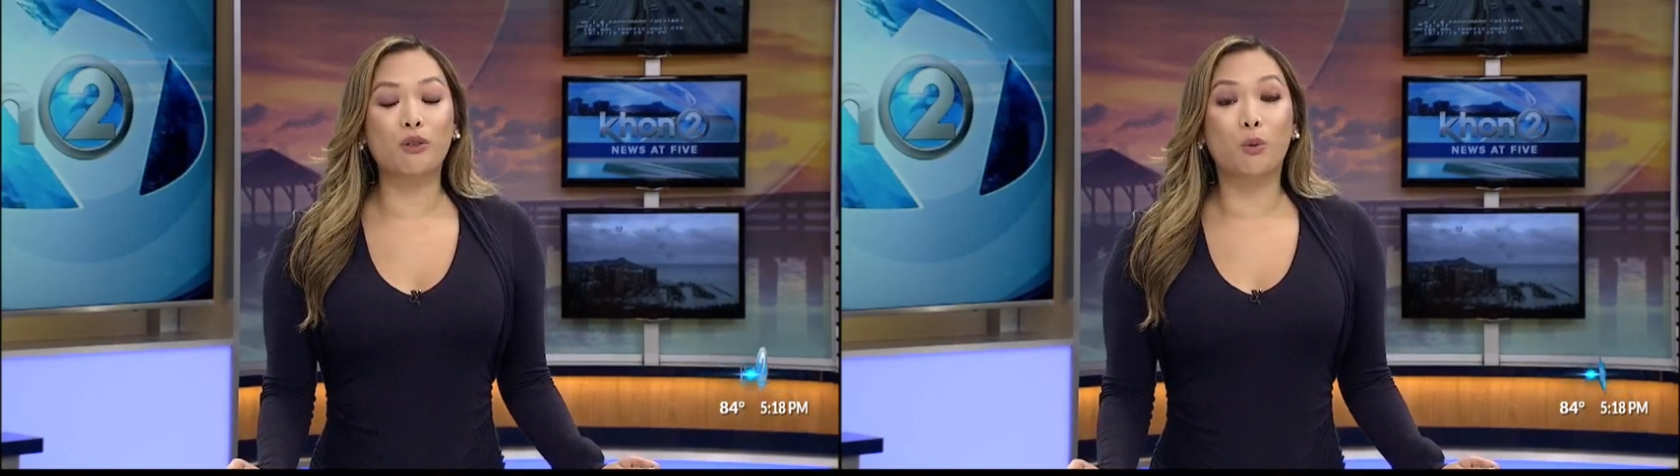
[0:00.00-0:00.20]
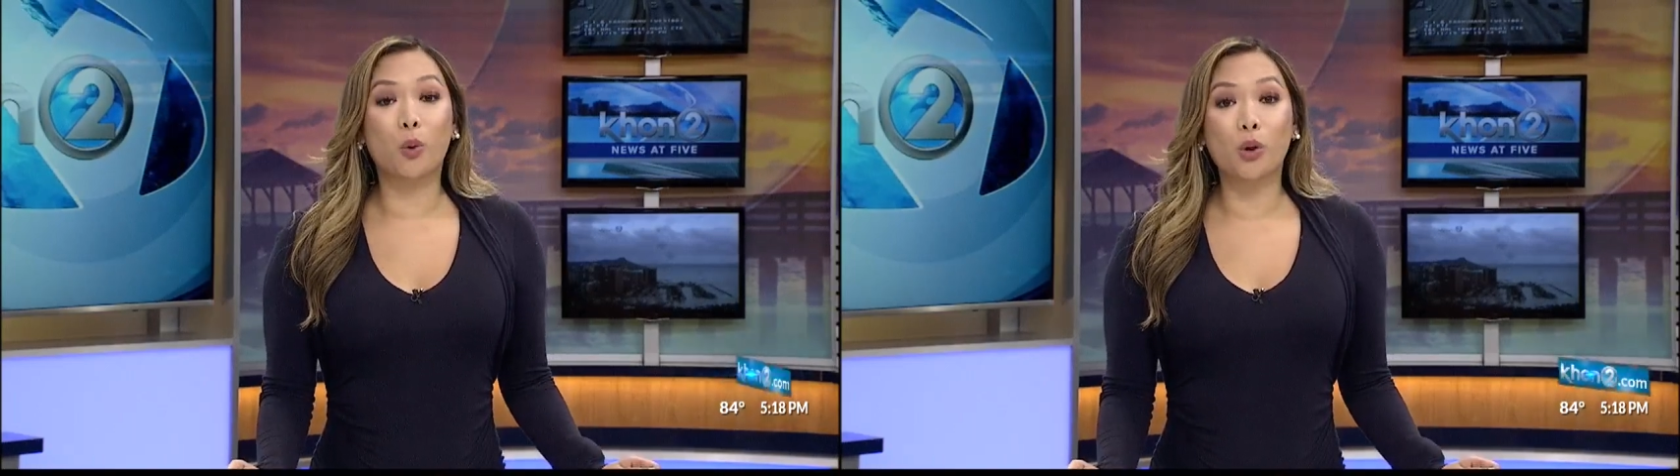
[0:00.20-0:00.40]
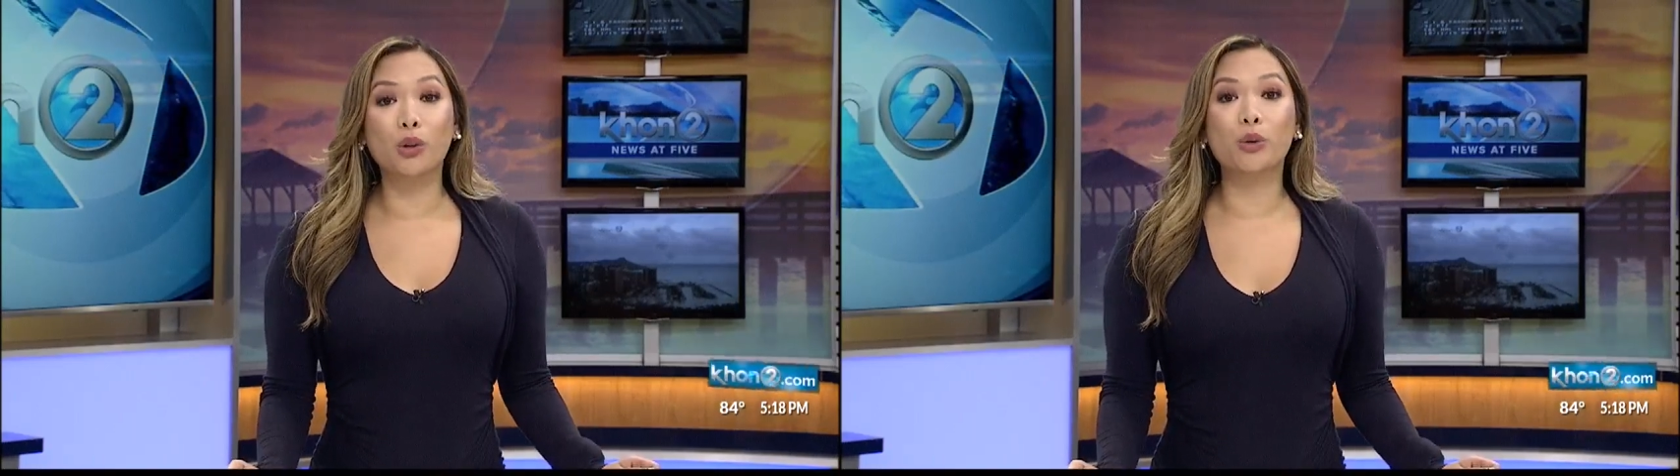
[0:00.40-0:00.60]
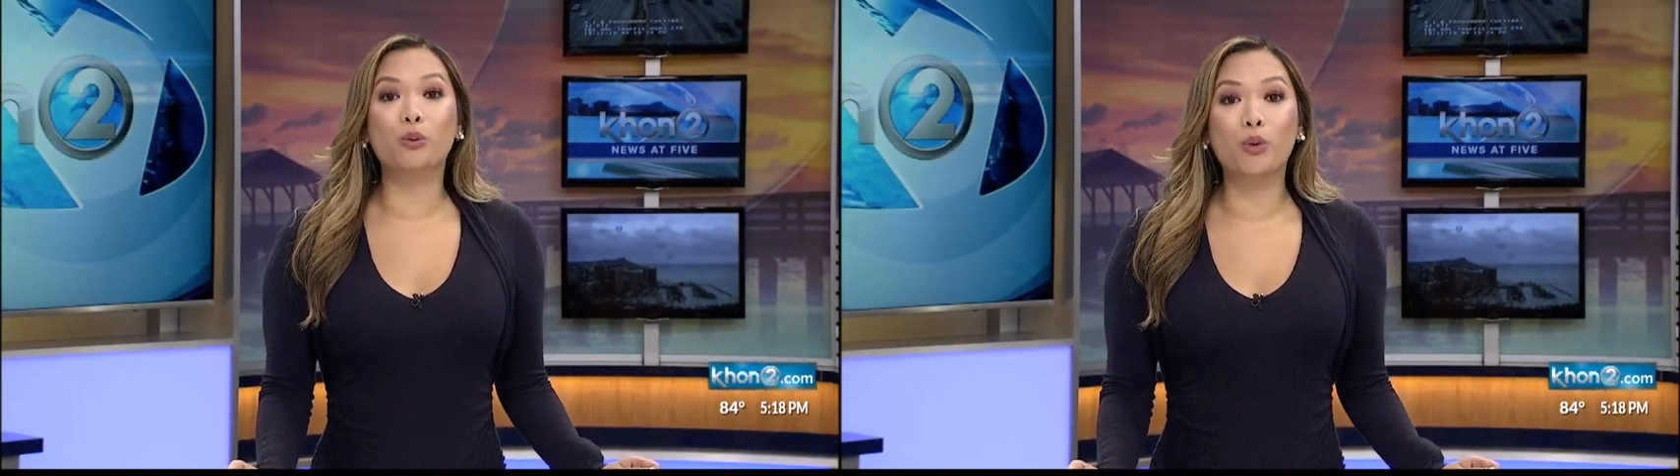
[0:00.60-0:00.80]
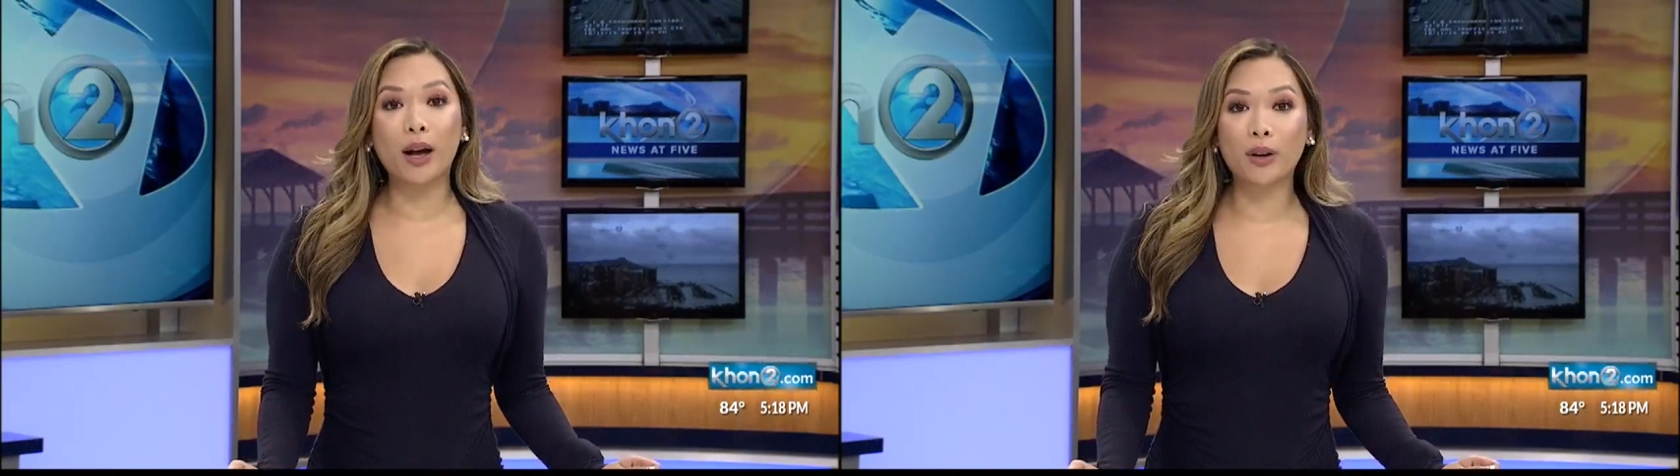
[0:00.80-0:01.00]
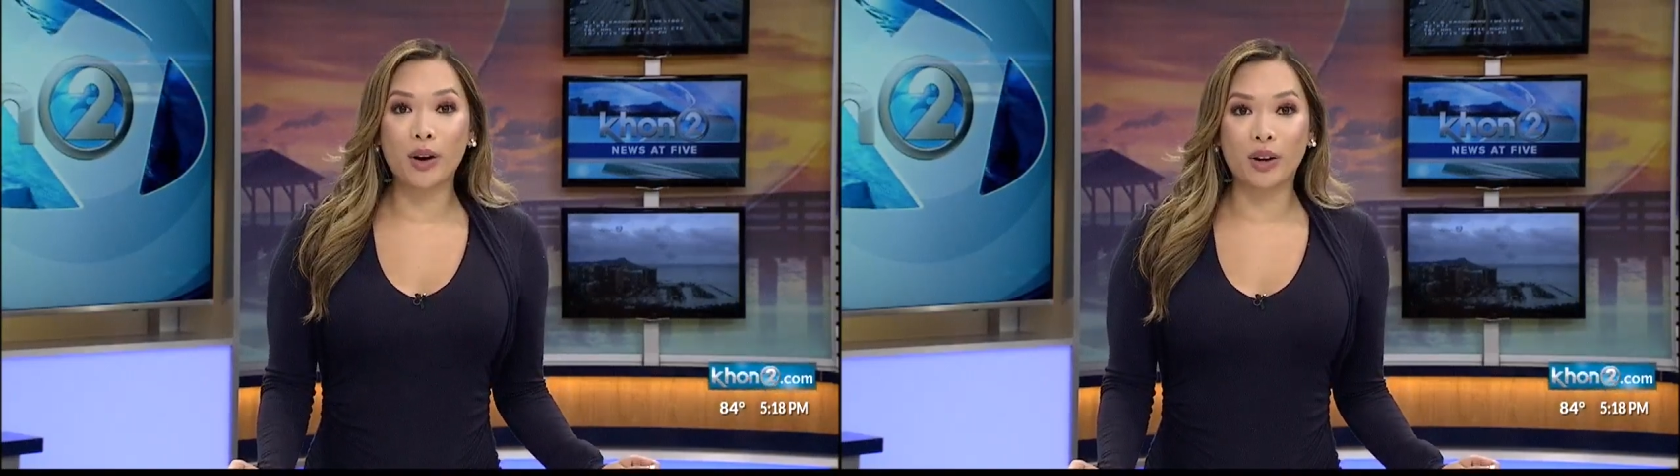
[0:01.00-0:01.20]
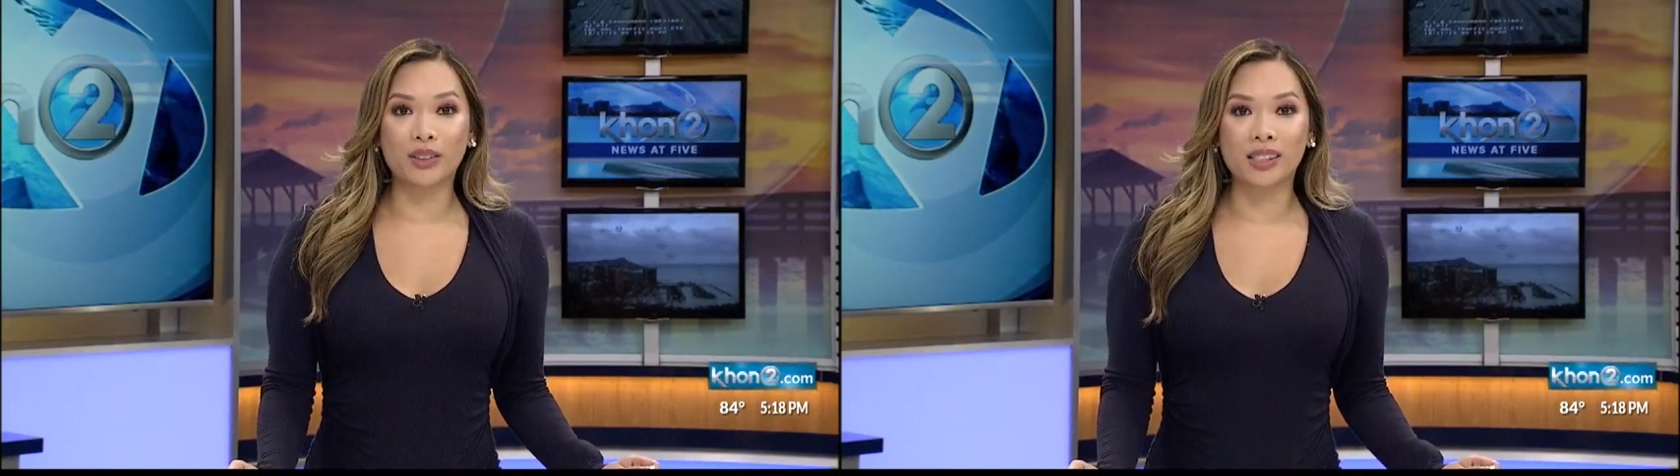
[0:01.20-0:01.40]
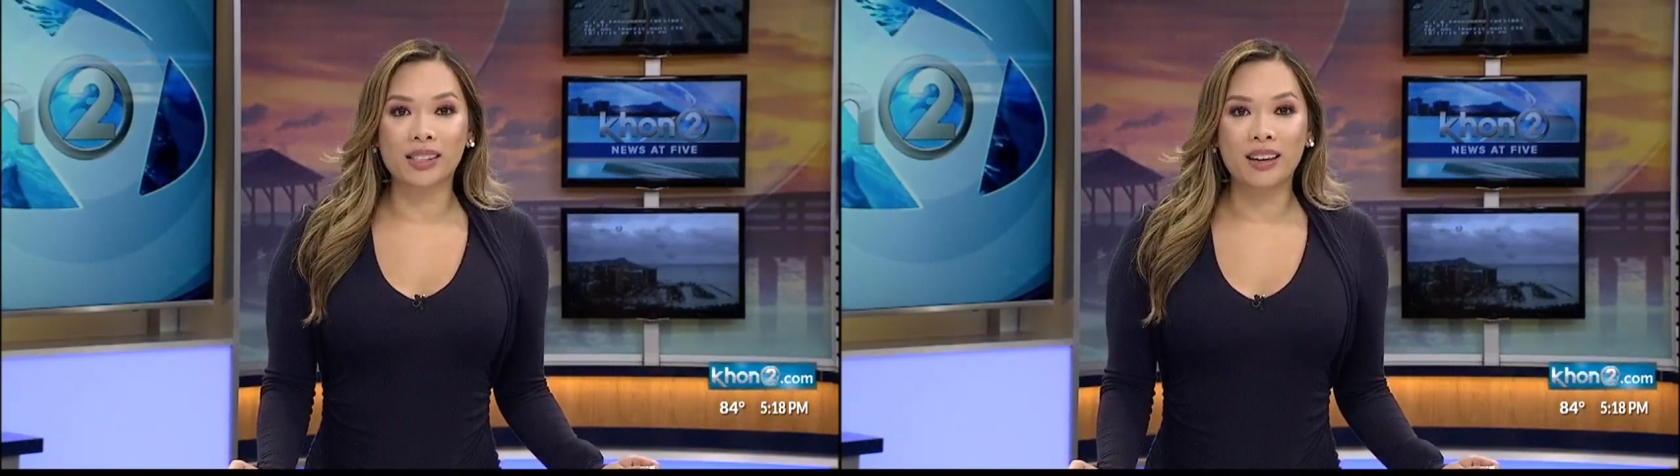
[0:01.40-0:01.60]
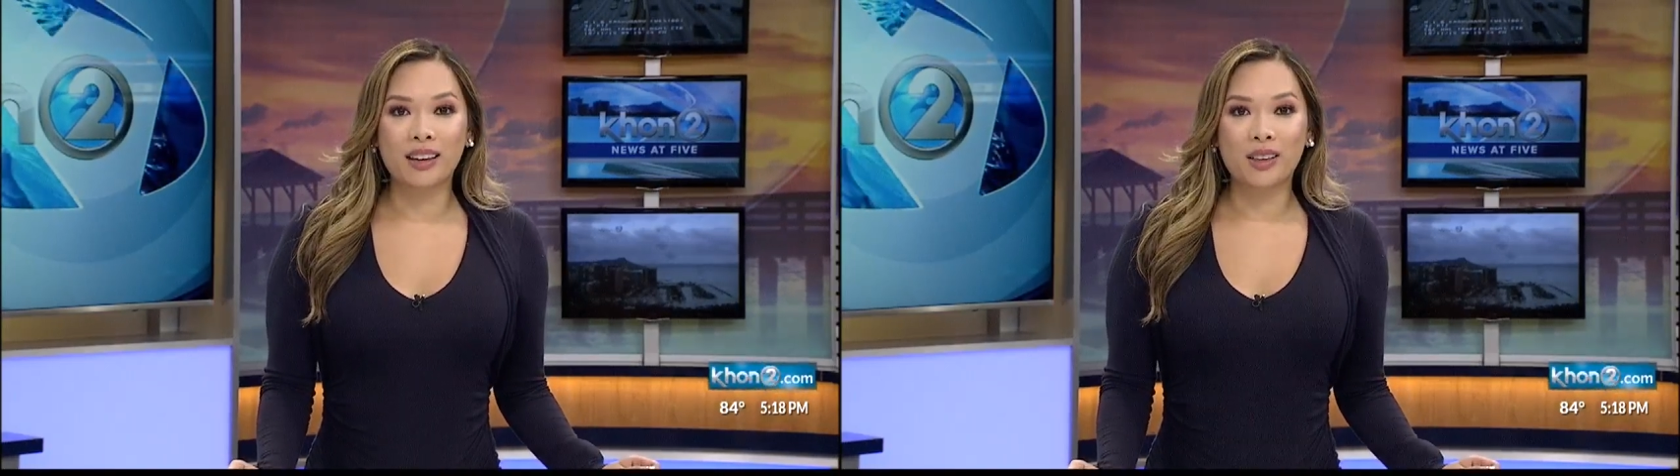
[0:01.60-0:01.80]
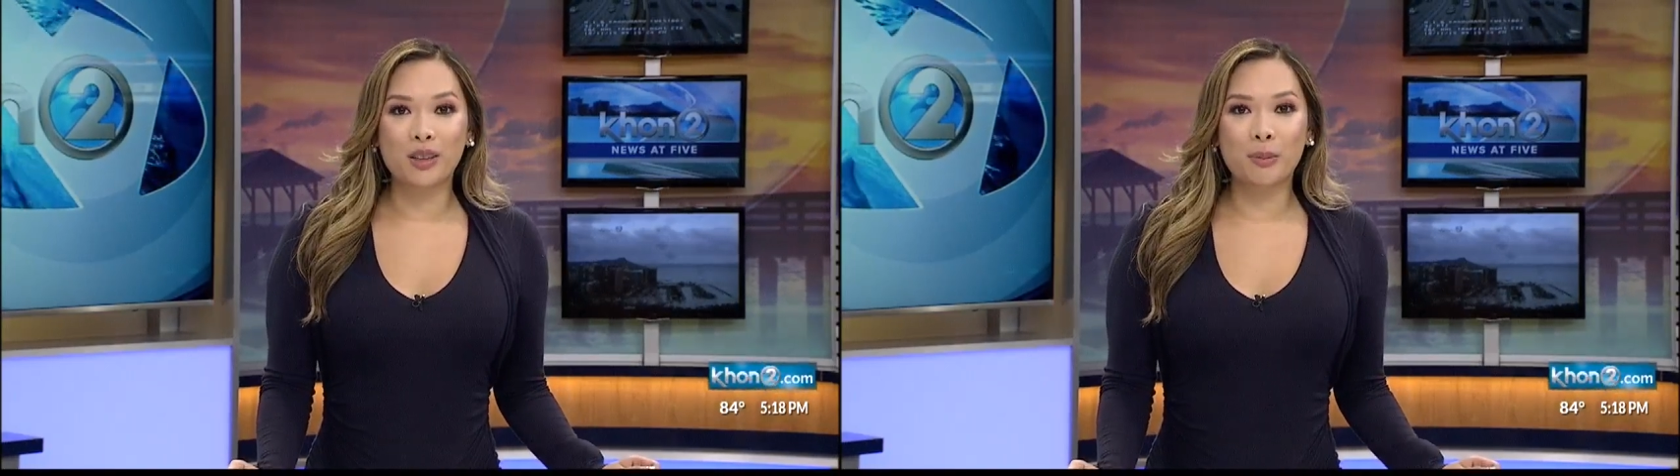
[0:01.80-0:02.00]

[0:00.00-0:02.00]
of World Records. The